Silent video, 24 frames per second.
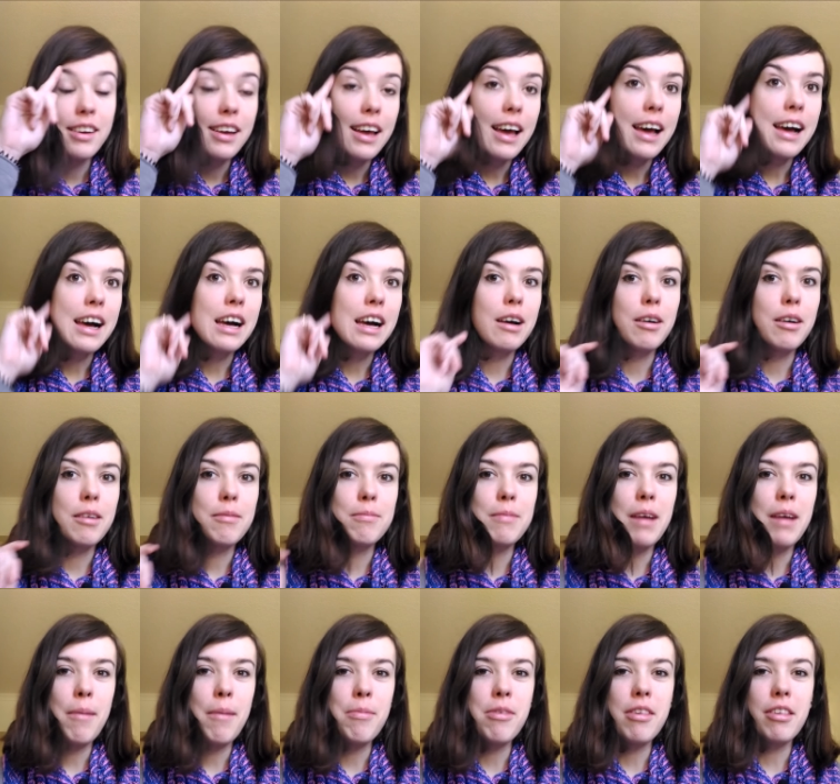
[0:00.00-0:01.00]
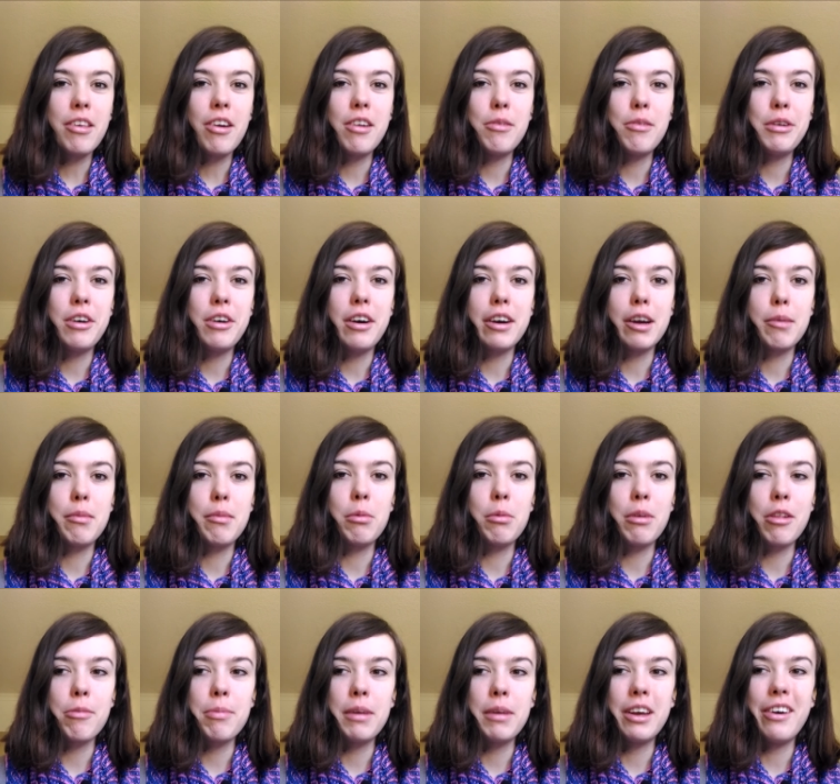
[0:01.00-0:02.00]
um, I'm just going to be talking about
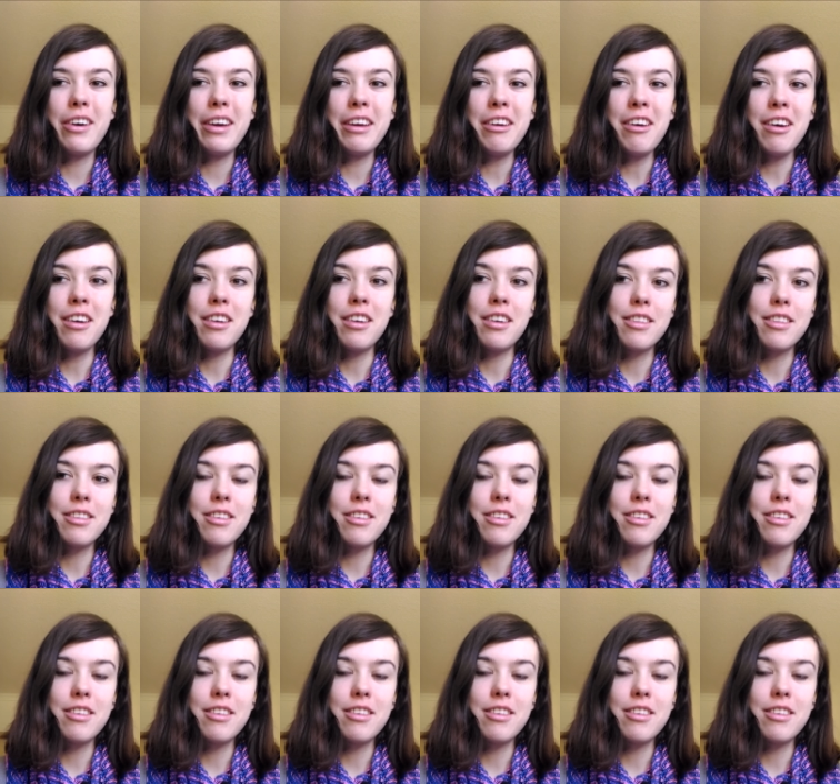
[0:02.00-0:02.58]
what's been going on.